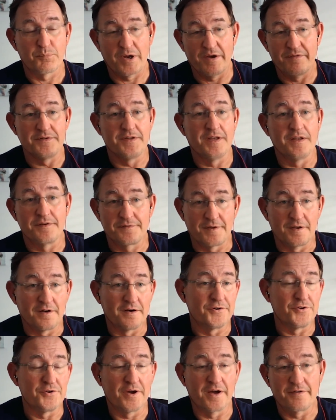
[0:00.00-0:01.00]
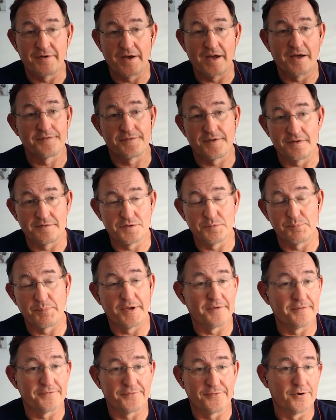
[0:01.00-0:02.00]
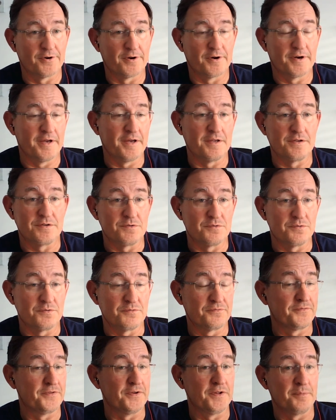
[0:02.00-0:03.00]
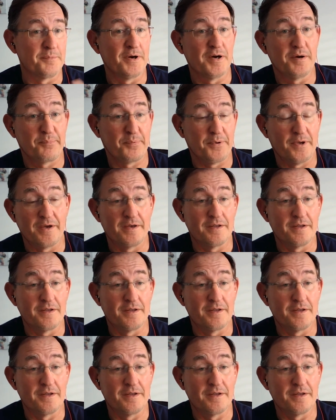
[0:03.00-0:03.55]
private data center, you have assets you're paying for, and you fill them up,